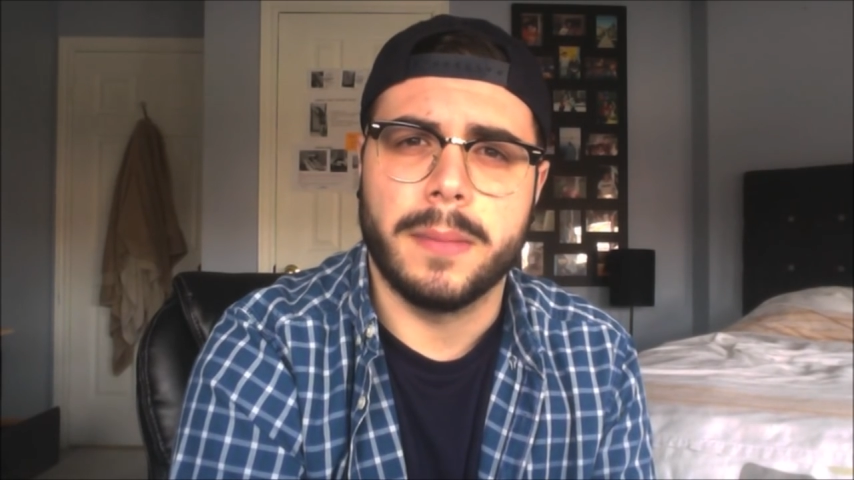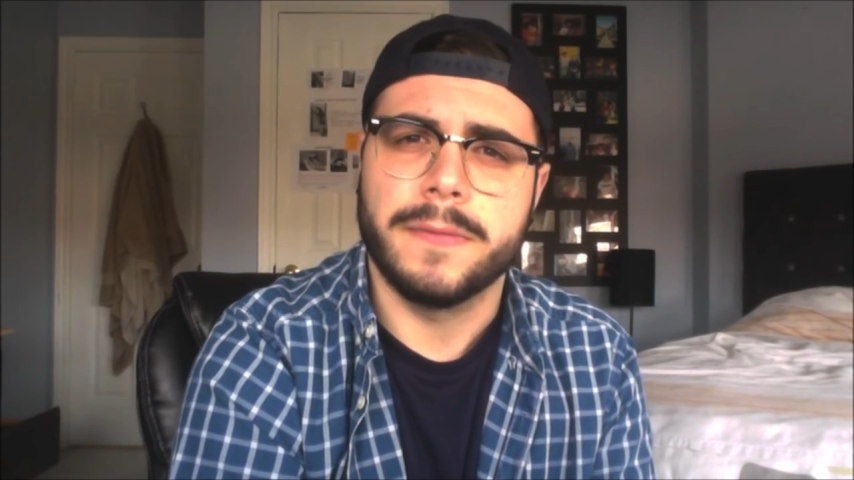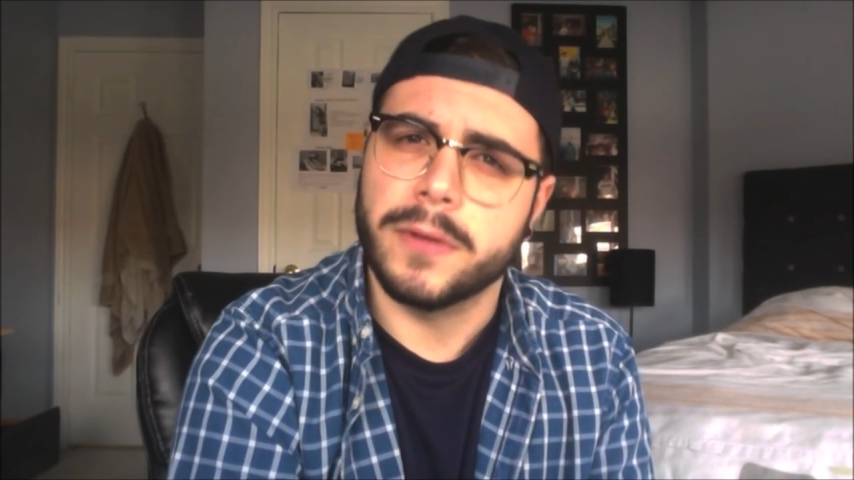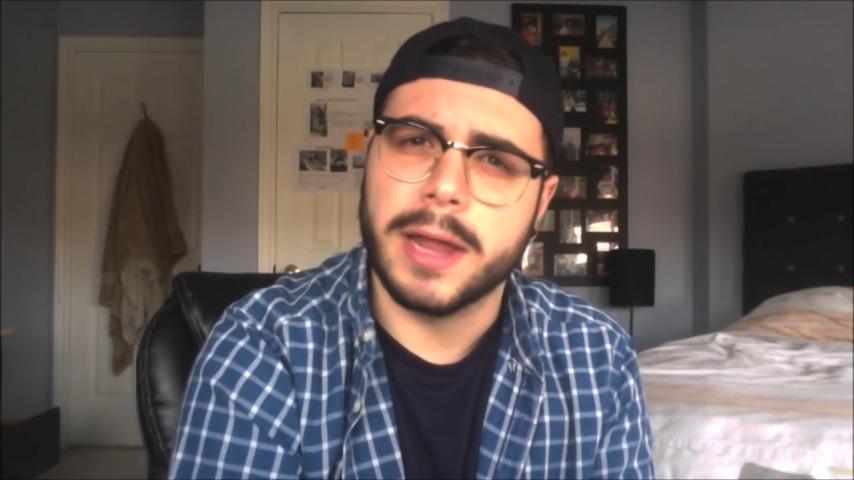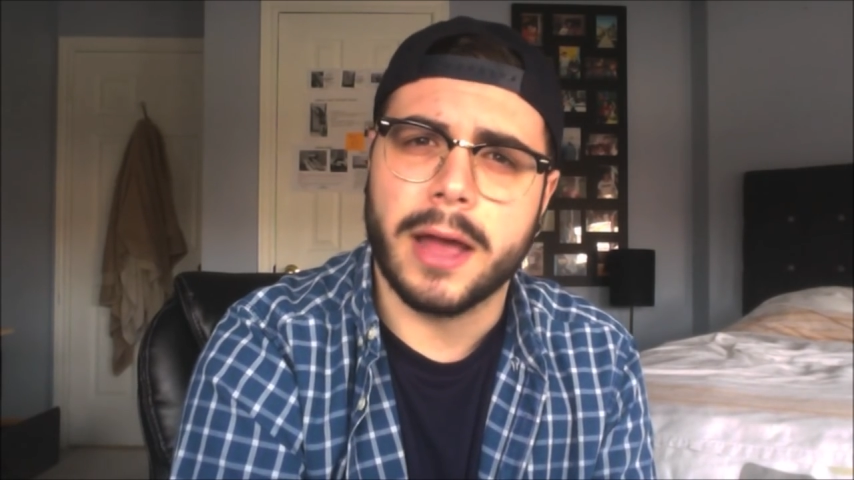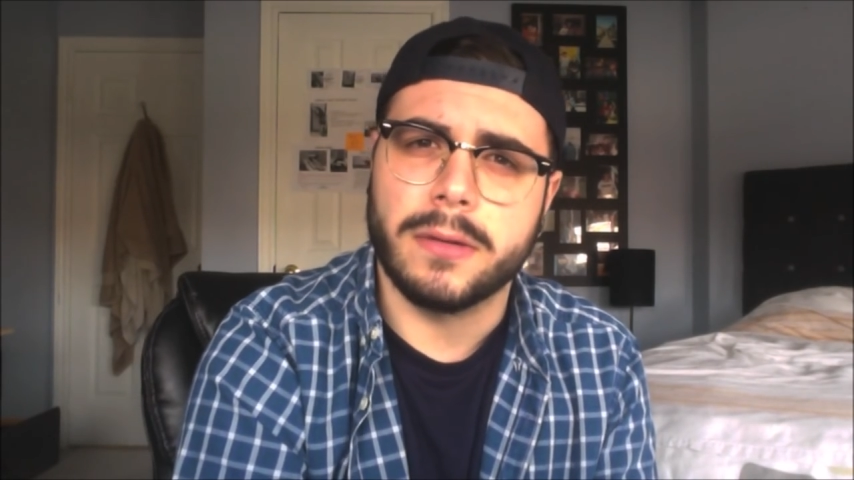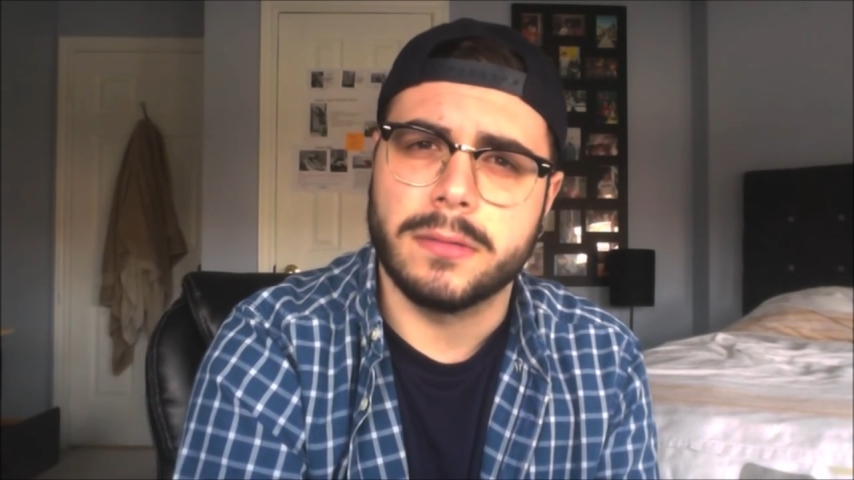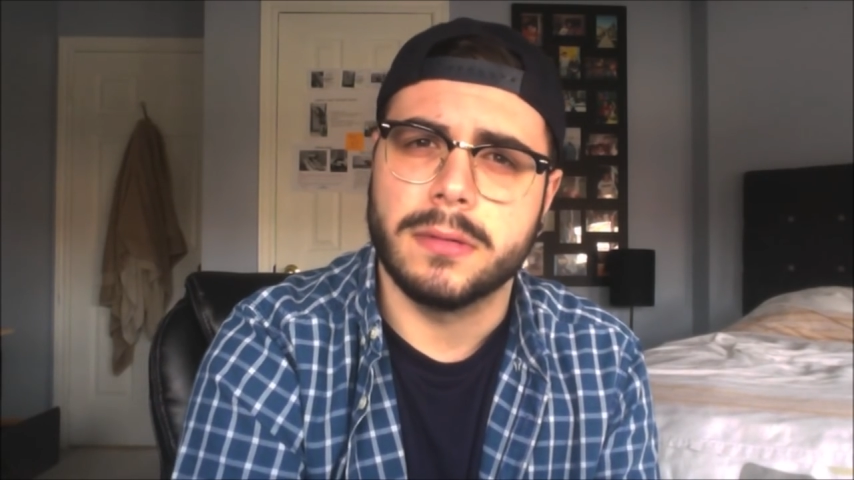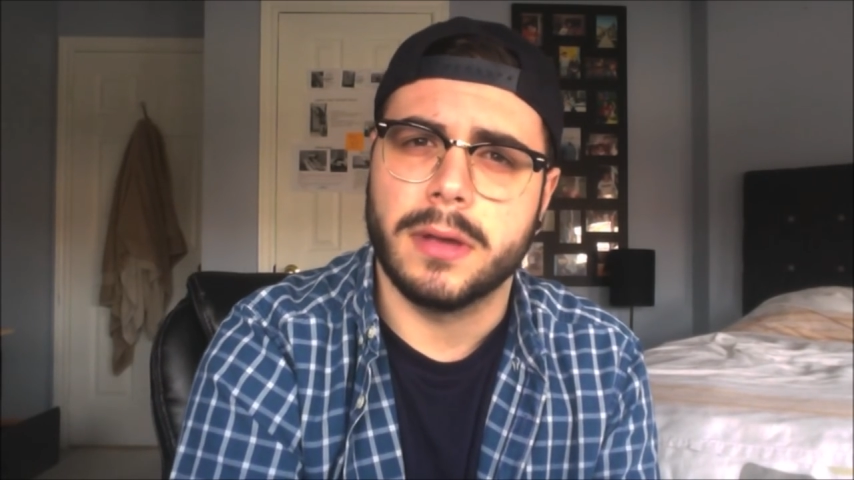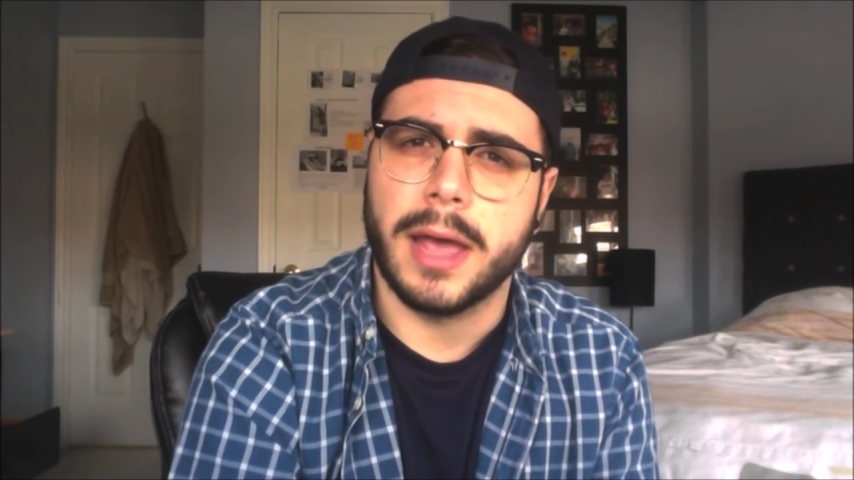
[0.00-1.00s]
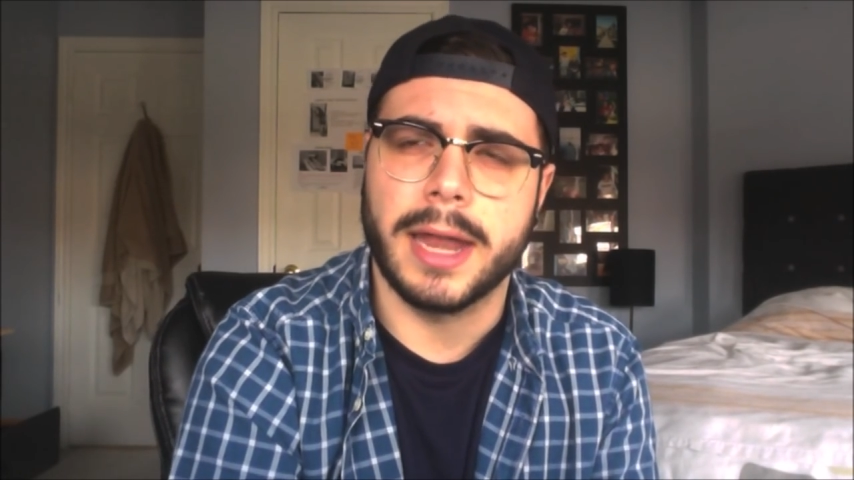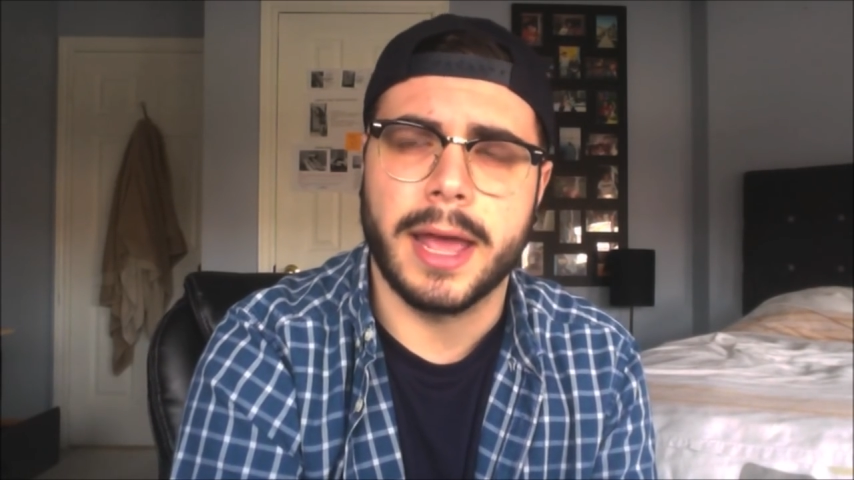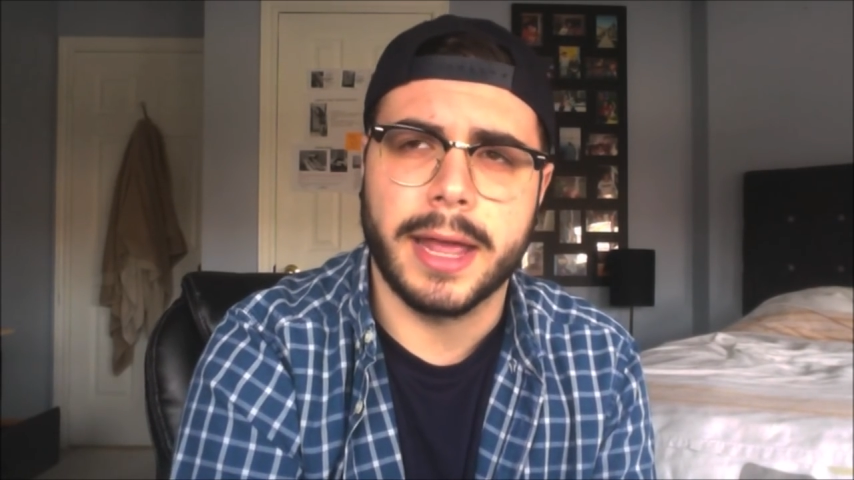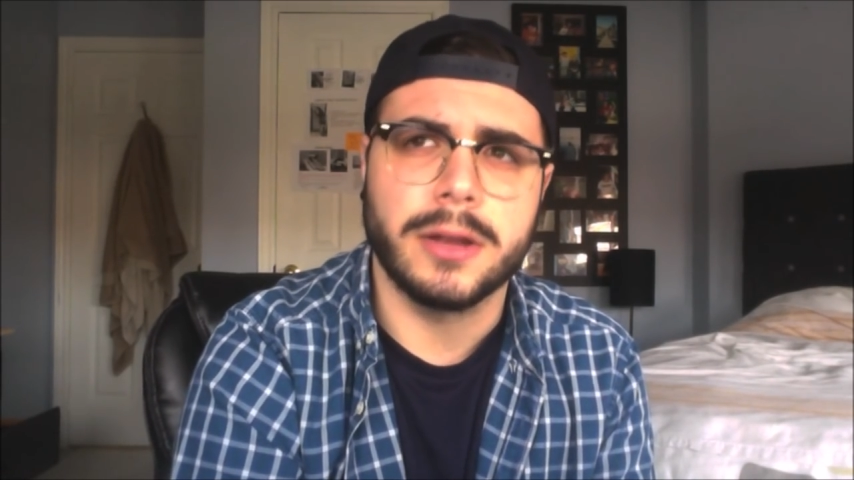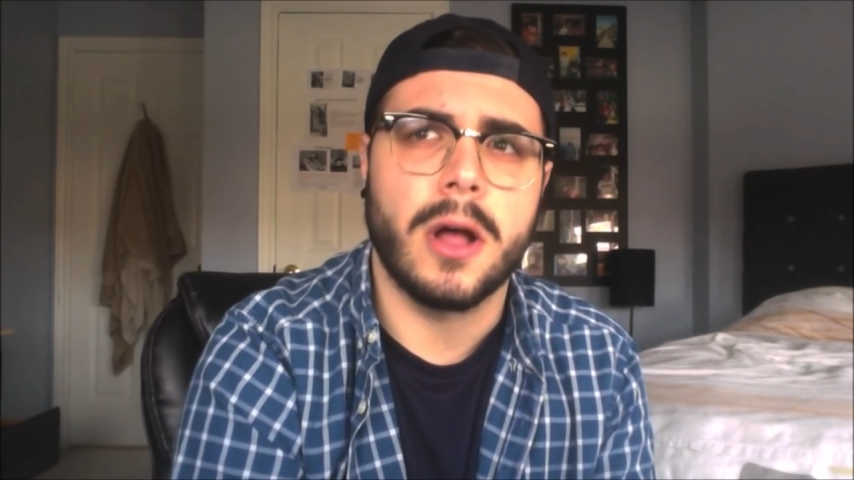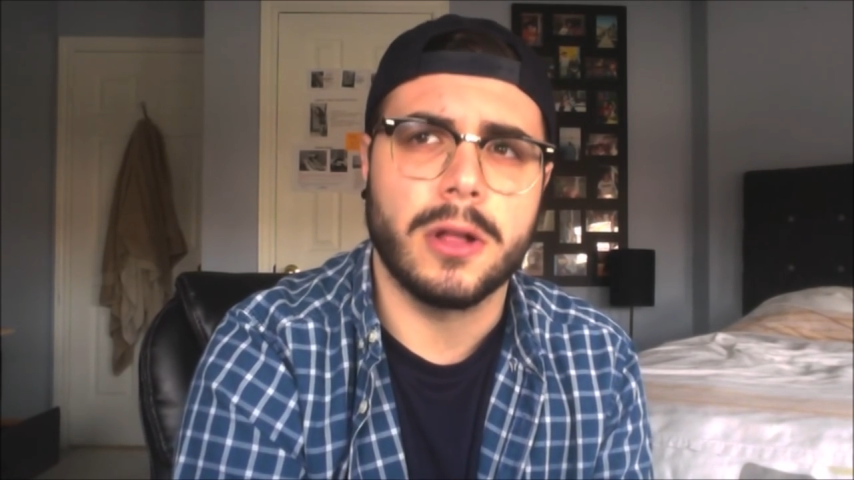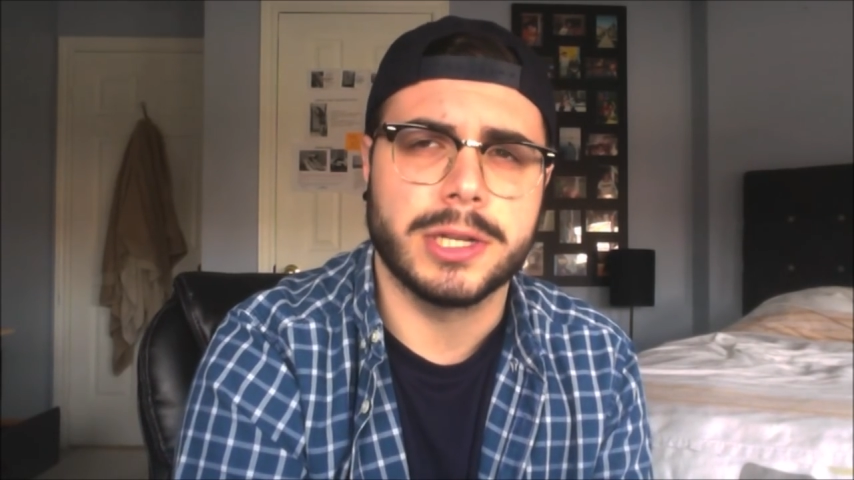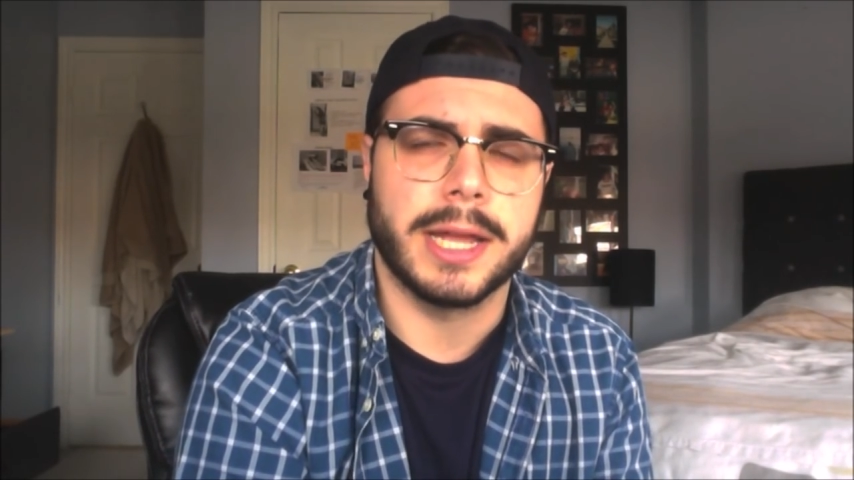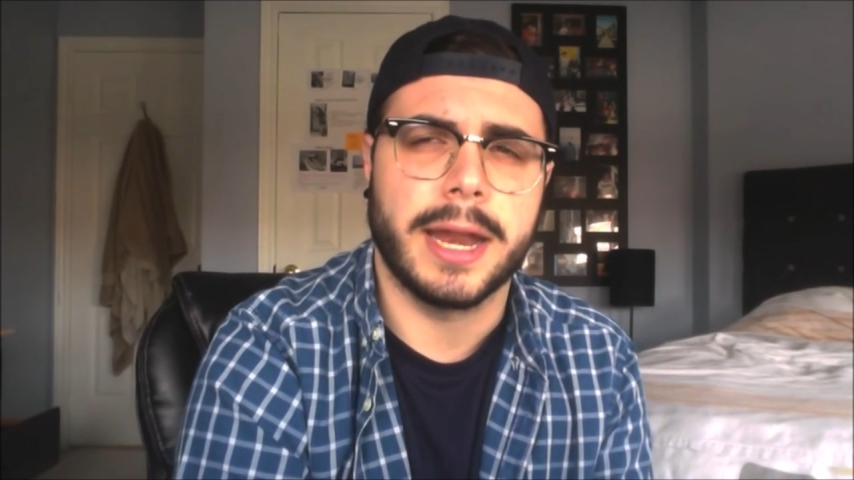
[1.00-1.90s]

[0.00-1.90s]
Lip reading: for now. And I acknowledge that.